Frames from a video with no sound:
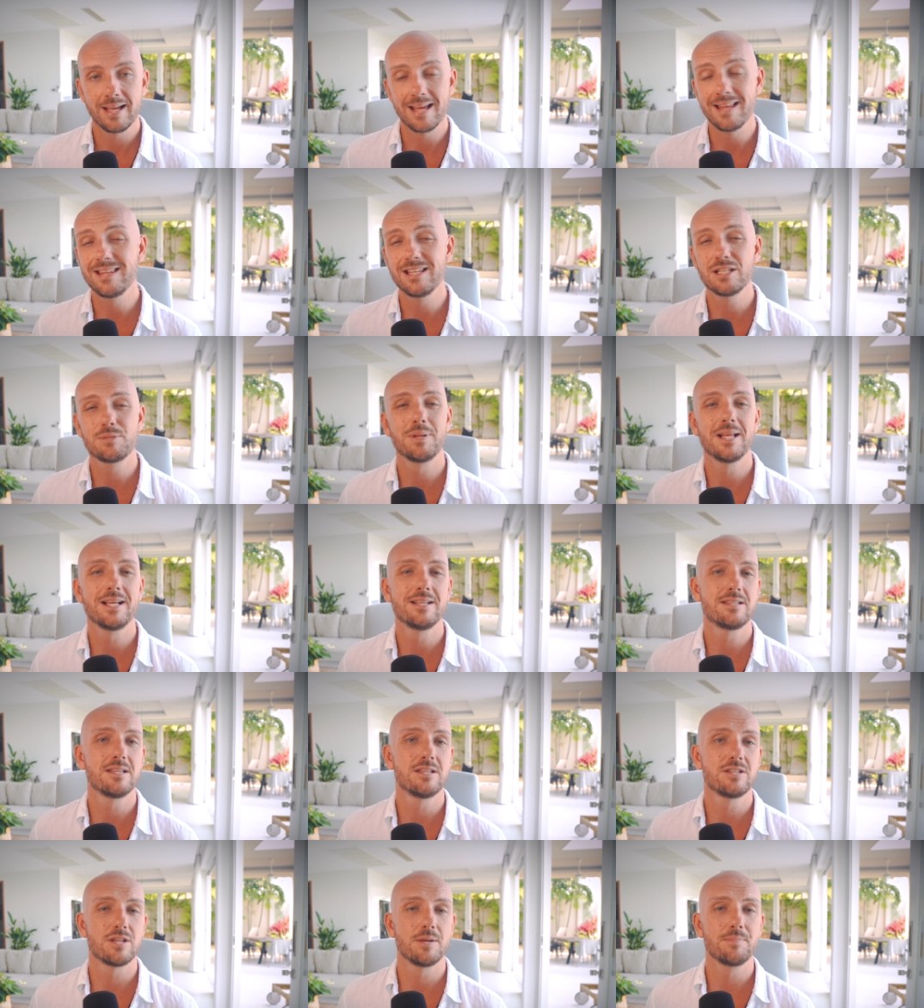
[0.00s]
In these
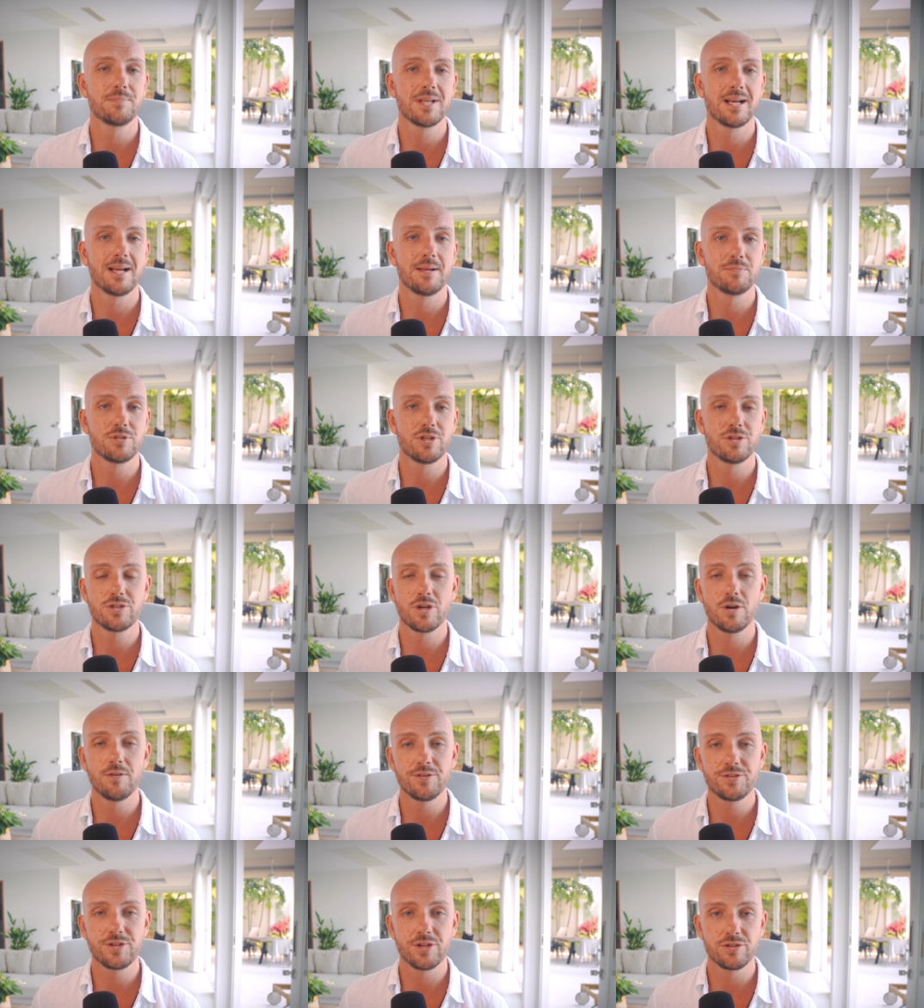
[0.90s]
places, sometimes the
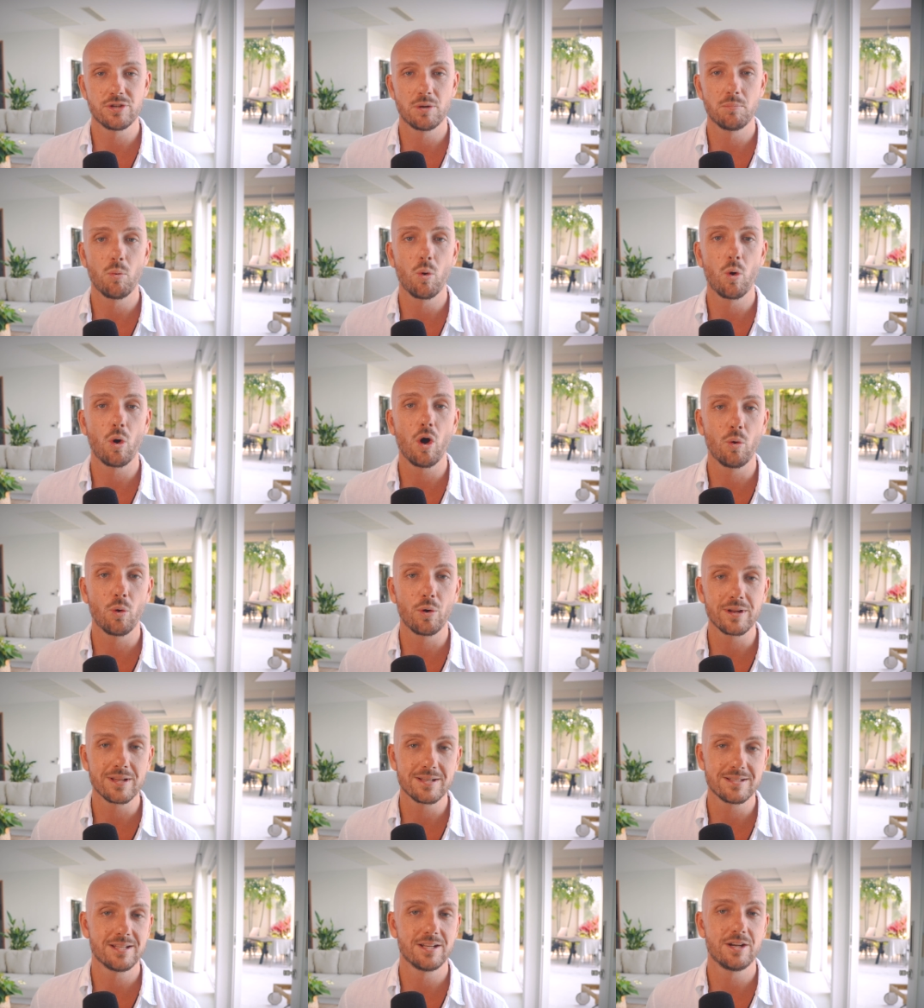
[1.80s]
services are more
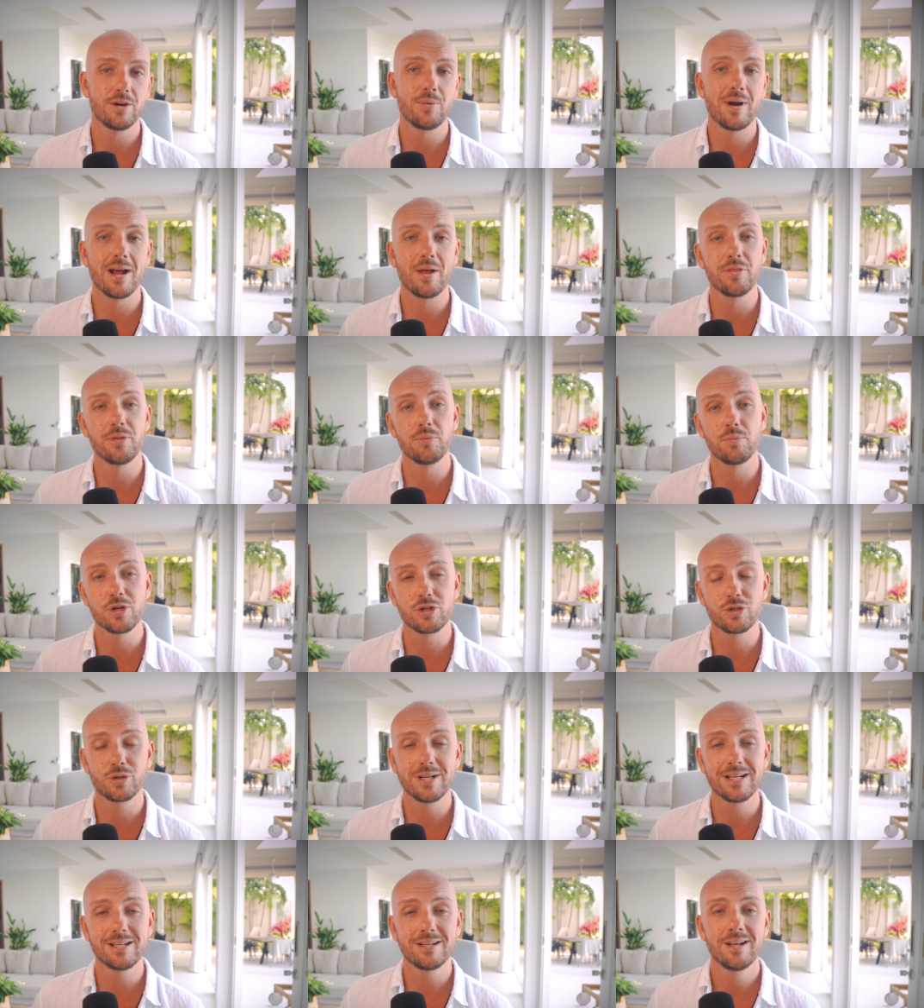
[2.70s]
oriented around the
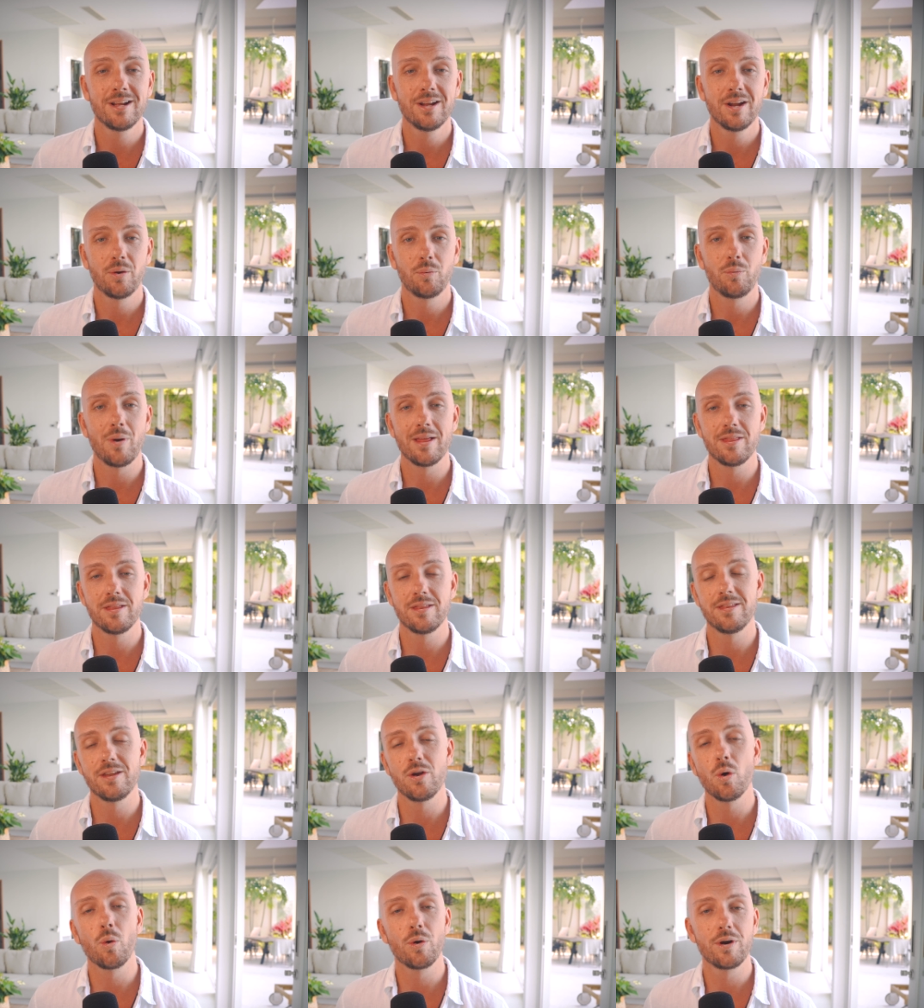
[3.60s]
retreat rather
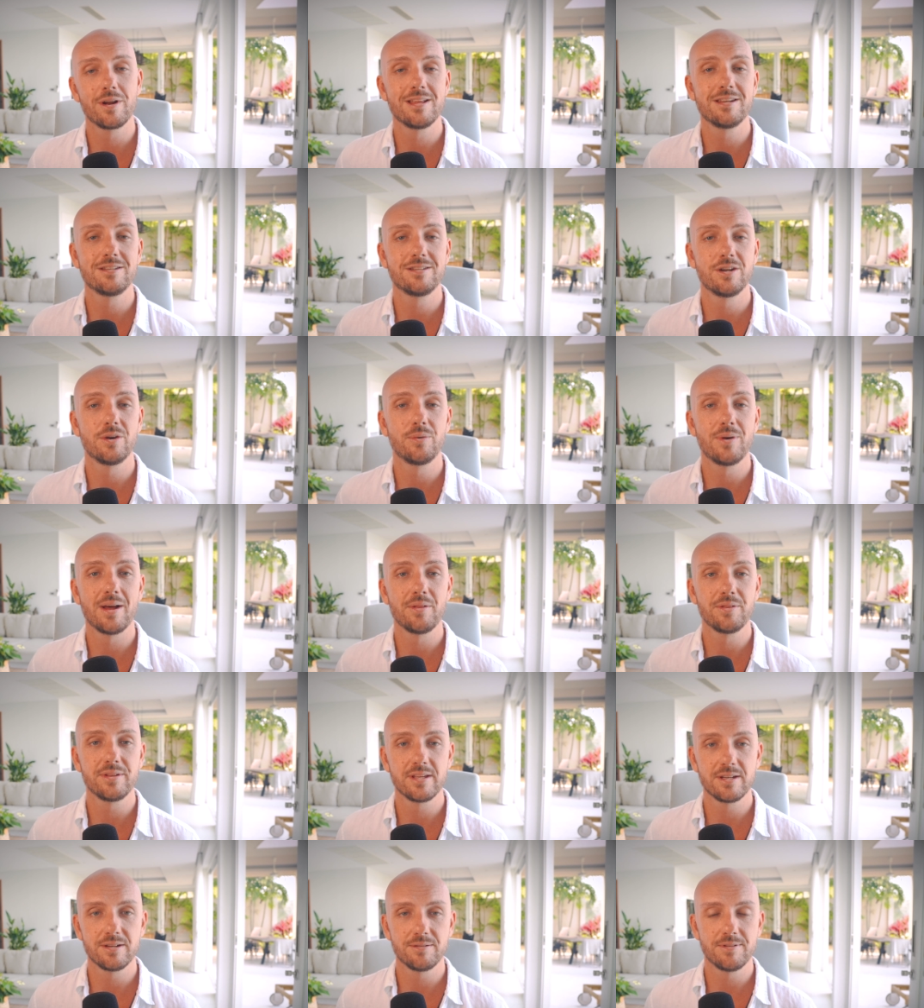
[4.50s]
than oriented
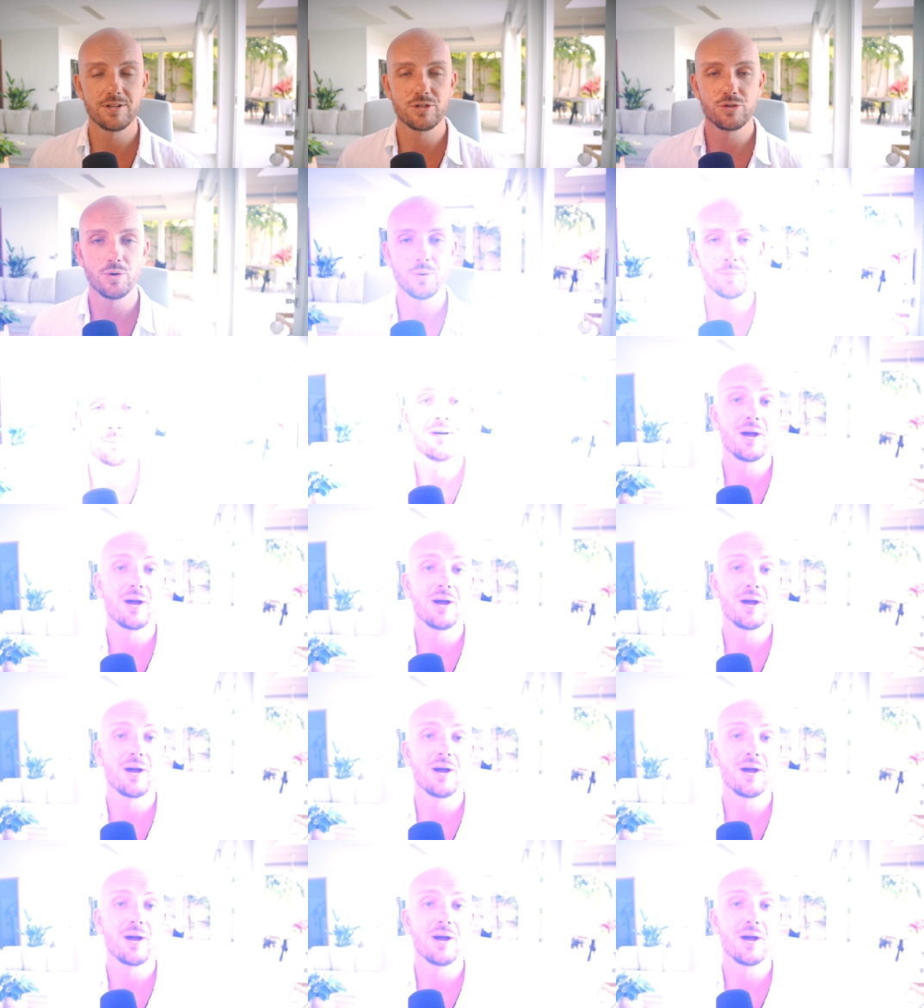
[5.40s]
around the individual.